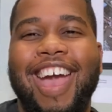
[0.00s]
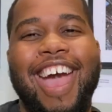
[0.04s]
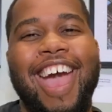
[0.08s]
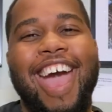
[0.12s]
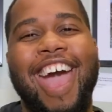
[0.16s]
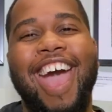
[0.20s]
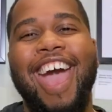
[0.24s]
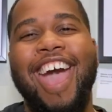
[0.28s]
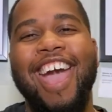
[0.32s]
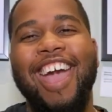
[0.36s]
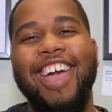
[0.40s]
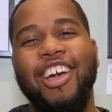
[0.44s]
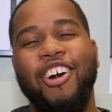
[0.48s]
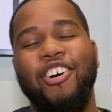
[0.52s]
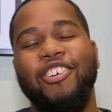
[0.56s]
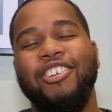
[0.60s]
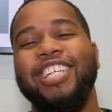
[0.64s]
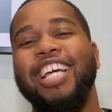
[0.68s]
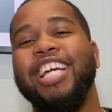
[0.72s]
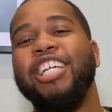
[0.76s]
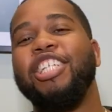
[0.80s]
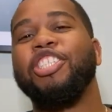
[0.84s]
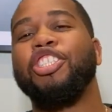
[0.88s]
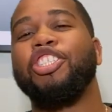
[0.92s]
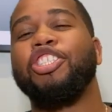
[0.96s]
Hey,
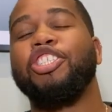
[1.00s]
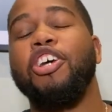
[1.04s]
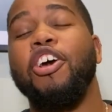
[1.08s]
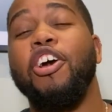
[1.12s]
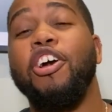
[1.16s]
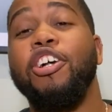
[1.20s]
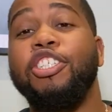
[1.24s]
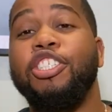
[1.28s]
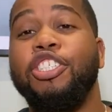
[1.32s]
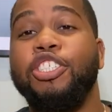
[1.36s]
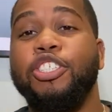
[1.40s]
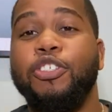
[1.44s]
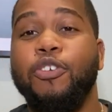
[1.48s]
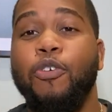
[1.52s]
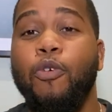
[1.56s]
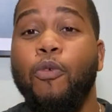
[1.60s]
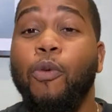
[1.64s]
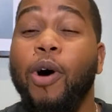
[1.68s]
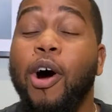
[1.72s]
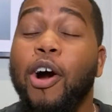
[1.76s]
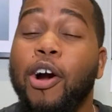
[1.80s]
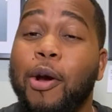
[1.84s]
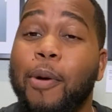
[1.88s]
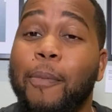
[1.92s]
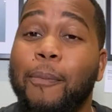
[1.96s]
Audacious Church,
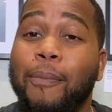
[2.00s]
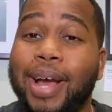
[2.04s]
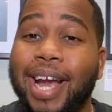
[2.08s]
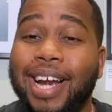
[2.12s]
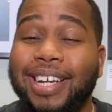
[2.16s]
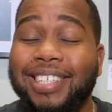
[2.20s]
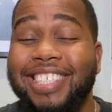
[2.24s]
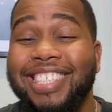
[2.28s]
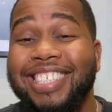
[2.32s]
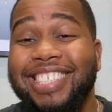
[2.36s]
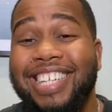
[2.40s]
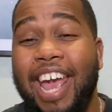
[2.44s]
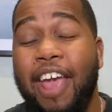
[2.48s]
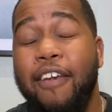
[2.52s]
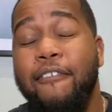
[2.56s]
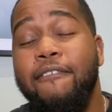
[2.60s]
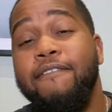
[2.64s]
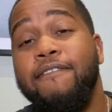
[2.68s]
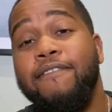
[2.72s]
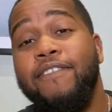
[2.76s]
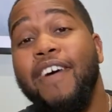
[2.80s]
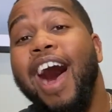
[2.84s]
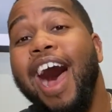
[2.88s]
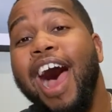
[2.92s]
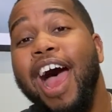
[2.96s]
welcome back to day
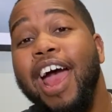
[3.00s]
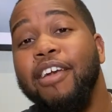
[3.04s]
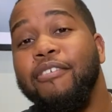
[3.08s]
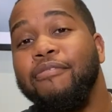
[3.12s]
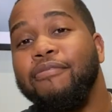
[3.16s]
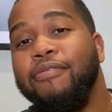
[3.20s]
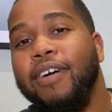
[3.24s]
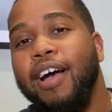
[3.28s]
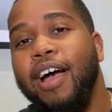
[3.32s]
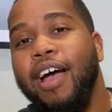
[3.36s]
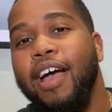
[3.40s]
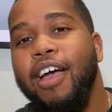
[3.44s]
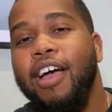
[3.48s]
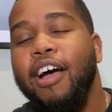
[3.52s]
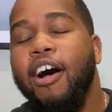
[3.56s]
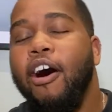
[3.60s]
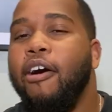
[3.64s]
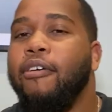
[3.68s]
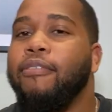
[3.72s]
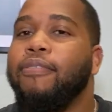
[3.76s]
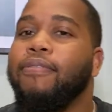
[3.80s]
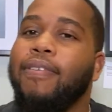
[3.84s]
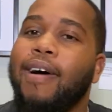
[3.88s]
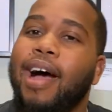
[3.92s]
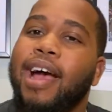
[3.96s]
five
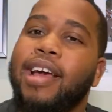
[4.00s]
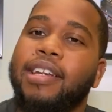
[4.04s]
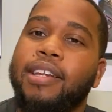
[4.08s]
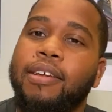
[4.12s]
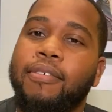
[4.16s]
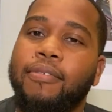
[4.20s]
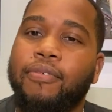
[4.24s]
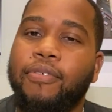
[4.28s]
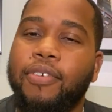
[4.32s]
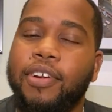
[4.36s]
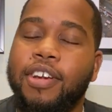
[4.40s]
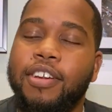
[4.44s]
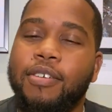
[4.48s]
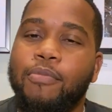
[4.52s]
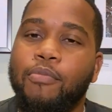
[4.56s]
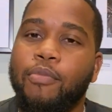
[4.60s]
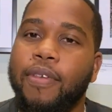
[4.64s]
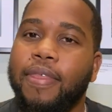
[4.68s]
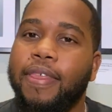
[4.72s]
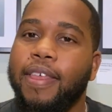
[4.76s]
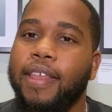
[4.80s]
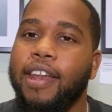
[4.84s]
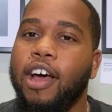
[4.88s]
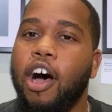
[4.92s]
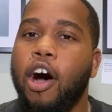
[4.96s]
of Finding Freedom
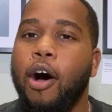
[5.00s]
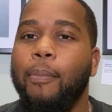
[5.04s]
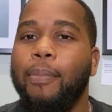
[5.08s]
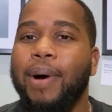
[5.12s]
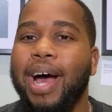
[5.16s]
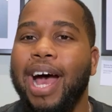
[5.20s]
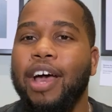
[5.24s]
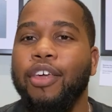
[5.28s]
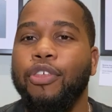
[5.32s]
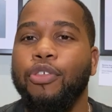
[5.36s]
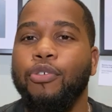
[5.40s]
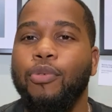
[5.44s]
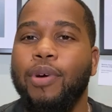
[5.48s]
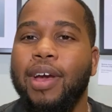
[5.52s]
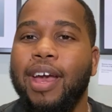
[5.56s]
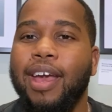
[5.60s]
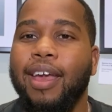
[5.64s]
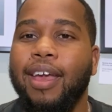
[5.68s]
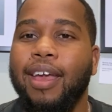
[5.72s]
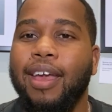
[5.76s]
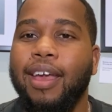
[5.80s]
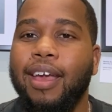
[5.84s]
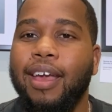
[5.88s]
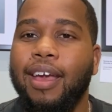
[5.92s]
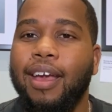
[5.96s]
Within Our
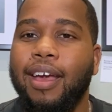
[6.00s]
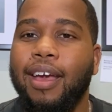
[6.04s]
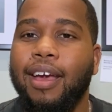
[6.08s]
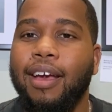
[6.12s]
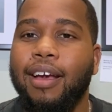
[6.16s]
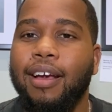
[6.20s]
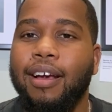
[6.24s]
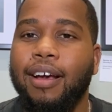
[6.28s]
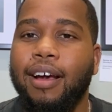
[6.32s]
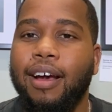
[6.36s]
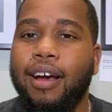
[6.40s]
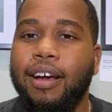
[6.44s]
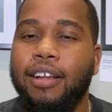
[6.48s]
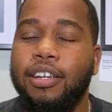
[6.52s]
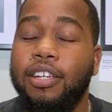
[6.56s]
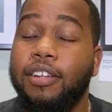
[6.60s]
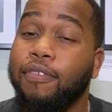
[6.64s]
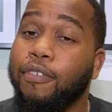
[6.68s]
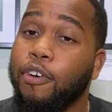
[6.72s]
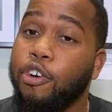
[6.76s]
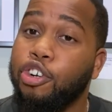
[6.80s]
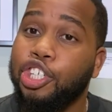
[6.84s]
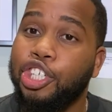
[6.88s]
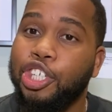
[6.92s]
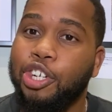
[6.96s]
Pathway uh,
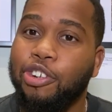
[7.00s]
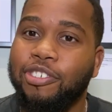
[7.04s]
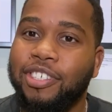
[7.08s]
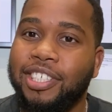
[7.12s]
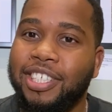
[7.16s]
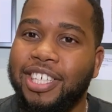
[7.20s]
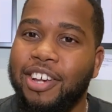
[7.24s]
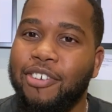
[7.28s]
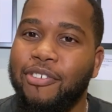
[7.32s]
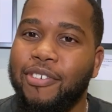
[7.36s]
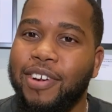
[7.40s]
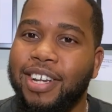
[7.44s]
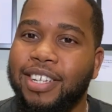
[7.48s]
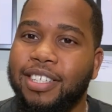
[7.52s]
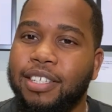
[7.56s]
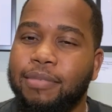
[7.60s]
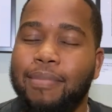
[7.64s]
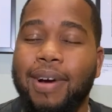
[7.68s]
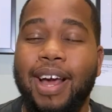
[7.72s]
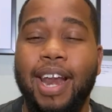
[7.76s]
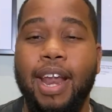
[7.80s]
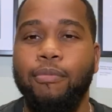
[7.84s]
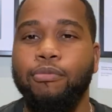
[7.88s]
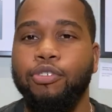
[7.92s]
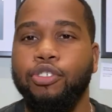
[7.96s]
devotional series.
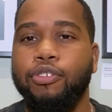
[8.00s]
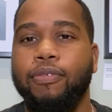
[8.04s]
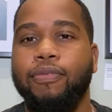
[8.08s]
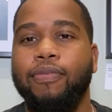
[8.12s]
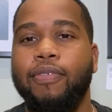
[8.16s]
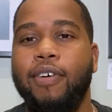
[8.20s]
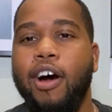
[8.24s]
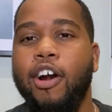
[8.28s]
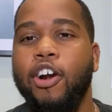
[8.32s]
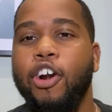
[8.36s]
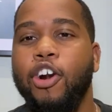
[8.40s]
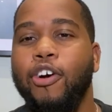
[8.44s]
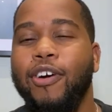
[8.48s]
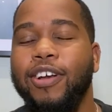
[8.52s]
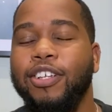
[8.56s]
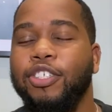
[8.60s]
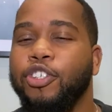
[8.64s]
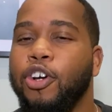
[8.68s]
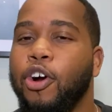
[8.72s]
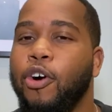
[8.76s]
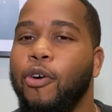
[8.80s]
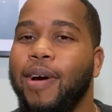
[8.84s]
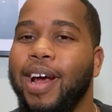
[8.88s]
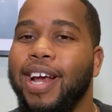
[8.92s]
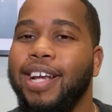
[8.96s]
My name is Rufaro, as
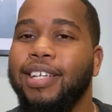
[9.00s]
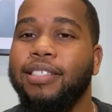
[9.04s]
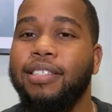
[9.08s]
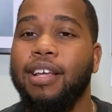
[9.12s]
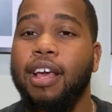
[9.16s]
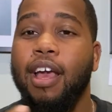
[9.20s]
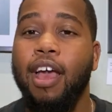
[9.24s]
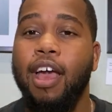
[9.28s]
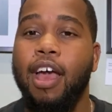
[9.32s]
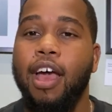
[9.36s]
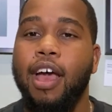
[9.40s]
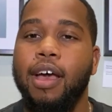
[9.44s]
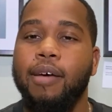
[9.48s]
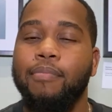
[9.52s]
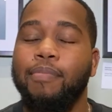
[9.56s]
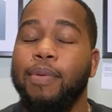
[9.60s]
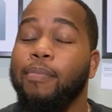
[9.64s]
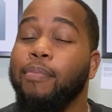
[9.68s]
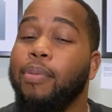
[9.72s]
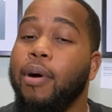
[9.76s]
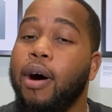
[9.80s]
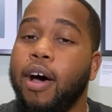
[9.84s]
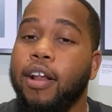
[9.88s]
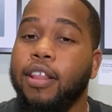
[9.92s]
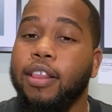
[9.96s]
always,
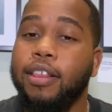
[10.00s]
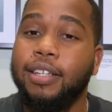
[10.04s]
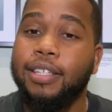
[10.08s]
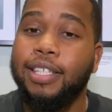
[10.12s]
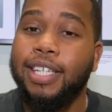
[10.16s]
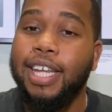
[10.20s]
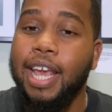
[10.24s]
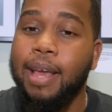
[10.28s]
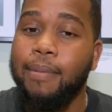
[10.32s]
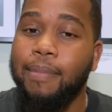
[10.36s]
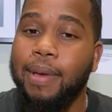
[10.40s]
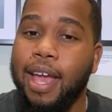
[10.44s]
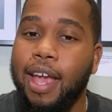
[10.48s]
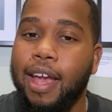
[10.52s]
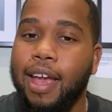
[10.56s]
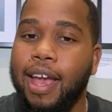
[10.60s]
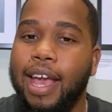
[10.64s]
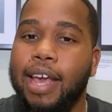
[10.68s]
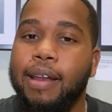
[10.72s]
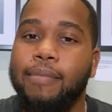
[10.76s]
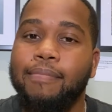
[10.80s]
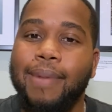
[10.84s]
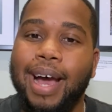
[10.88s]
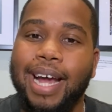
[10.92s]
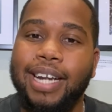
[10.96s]
been part of the team here
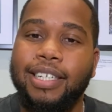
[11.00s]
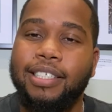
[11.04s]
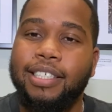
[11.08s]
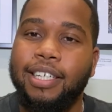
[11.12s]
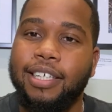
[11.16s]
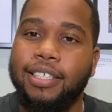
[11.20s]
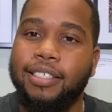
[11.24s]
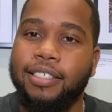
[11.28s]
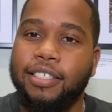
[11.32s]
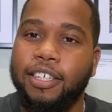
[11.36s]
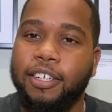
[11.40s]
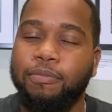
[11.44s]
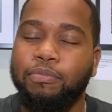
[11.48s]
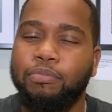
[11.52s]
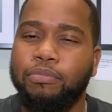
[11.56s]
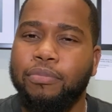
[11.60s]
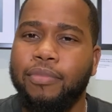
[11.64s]
in Manchester.